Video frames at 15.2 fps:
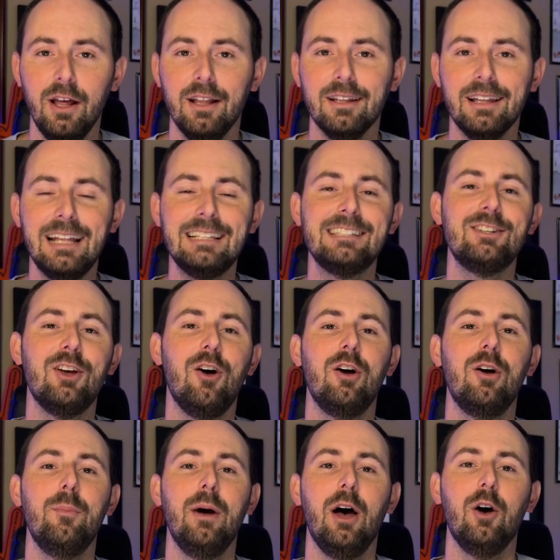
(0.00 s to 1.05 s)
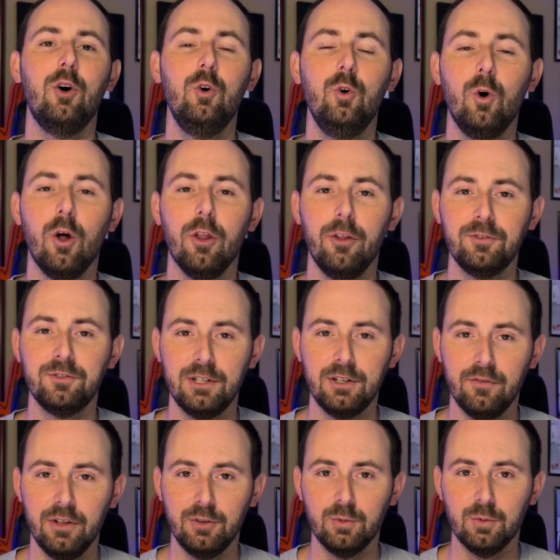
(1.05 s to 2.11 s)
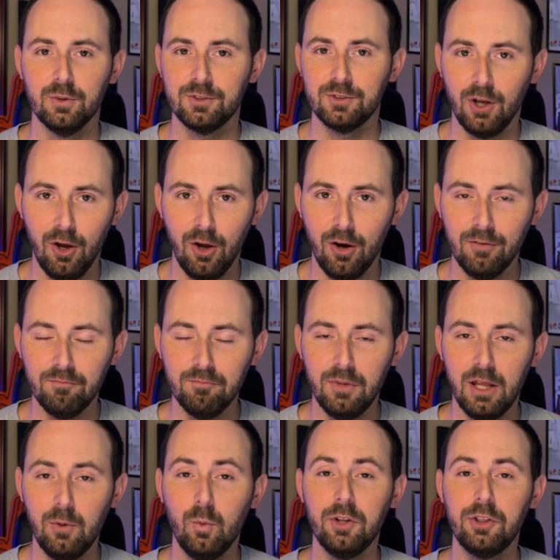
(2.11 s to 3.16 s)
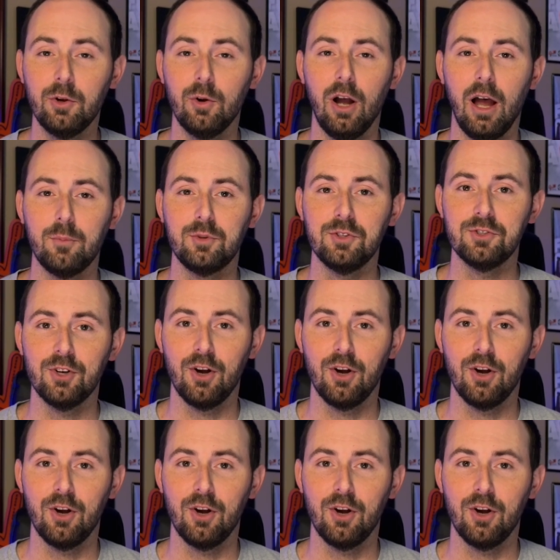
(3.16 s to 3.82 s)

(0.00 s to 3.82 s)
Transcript: Let's talk about who all those individuals are and what their options